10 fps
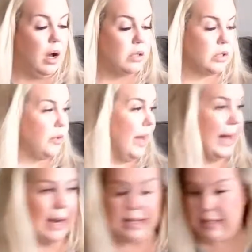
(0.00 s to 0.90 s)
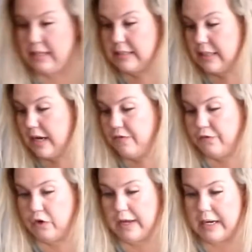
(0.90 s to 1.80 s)
So that I think is it
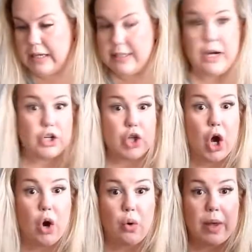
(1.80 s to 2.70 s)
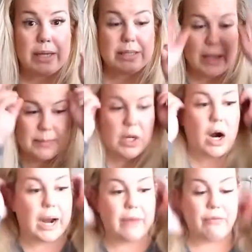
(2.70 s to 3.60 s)
for like containers. Oh, except, all
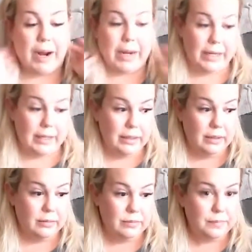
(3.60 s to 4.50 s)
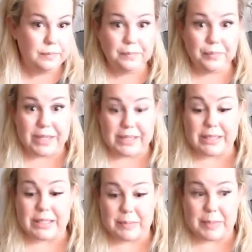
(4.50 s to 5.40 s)
right, ready? This
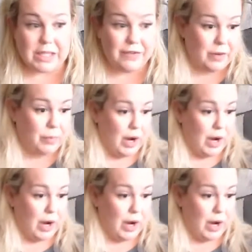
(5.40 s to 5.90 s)
is a specific